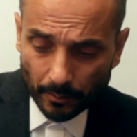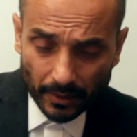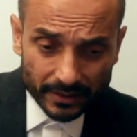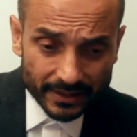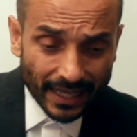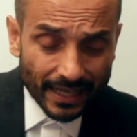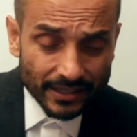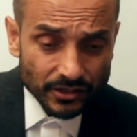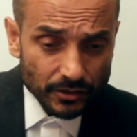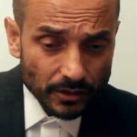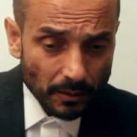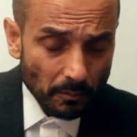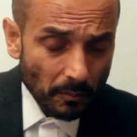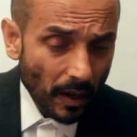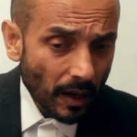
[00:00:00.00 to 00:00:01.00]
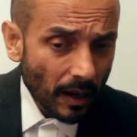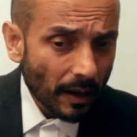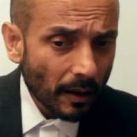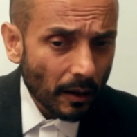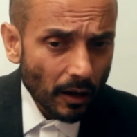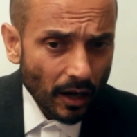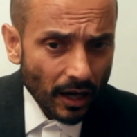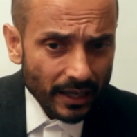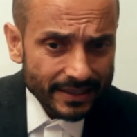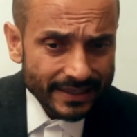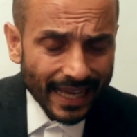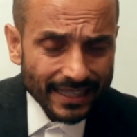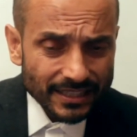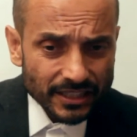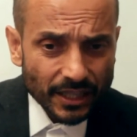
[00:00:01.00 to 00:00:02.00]
That's
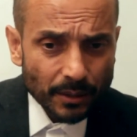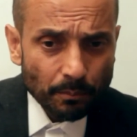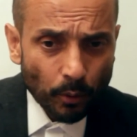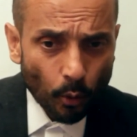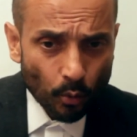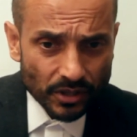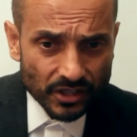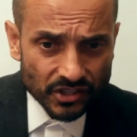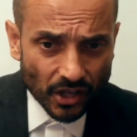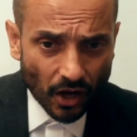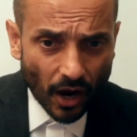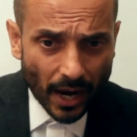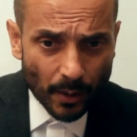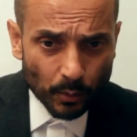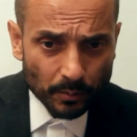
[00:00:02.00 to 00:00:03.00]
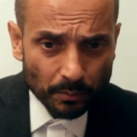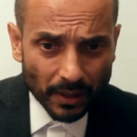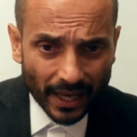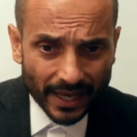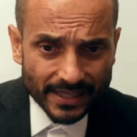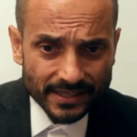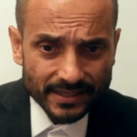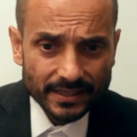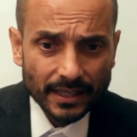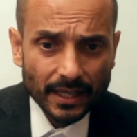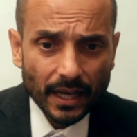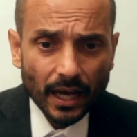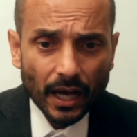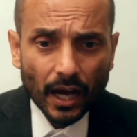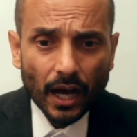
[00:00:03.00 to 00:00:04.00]
the importance that I would place
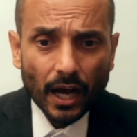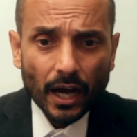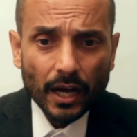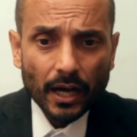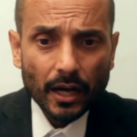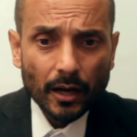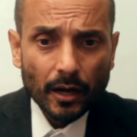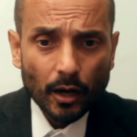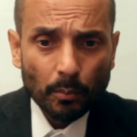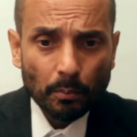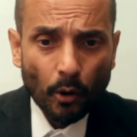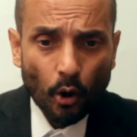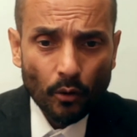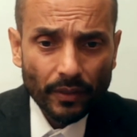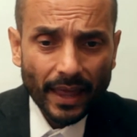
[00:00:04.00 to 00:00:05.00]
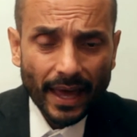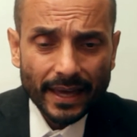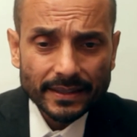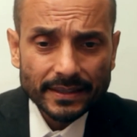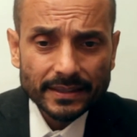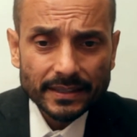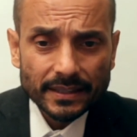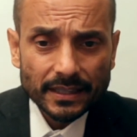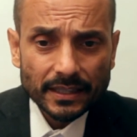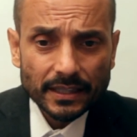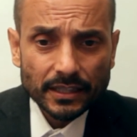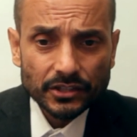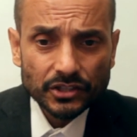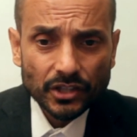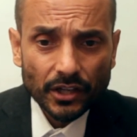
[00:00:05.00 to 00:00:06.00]
upon that
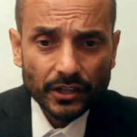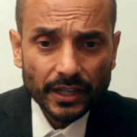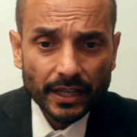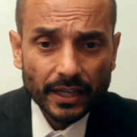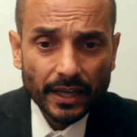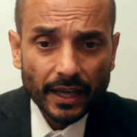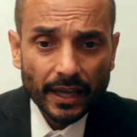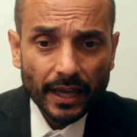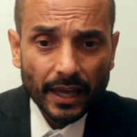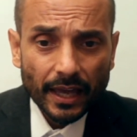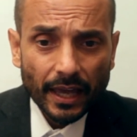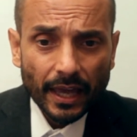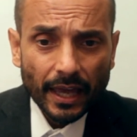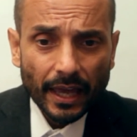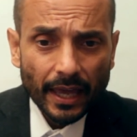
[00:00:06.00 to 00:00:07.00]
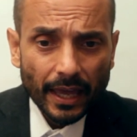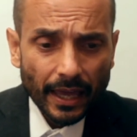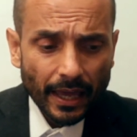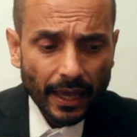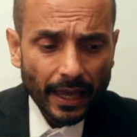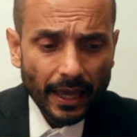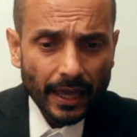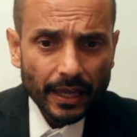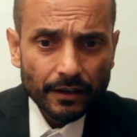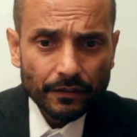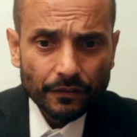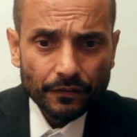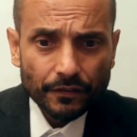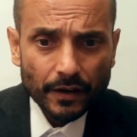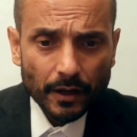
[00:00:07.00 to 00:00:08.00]
study if
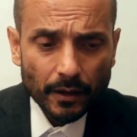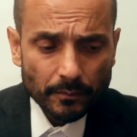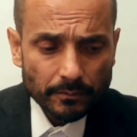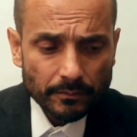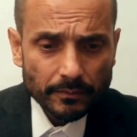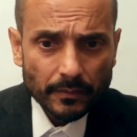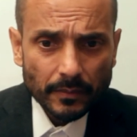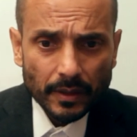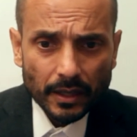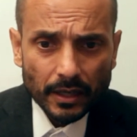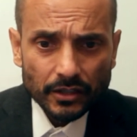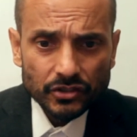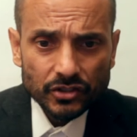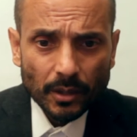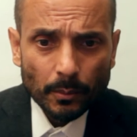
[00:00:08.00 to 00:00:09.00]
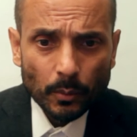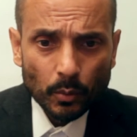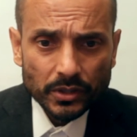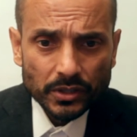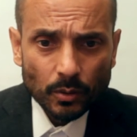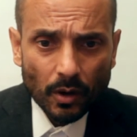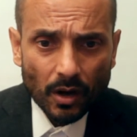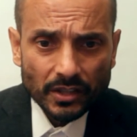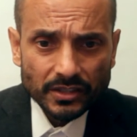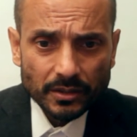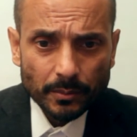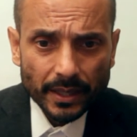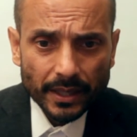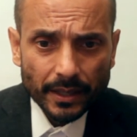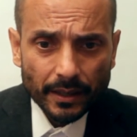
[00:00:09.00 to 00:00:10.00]
someone were to ask me.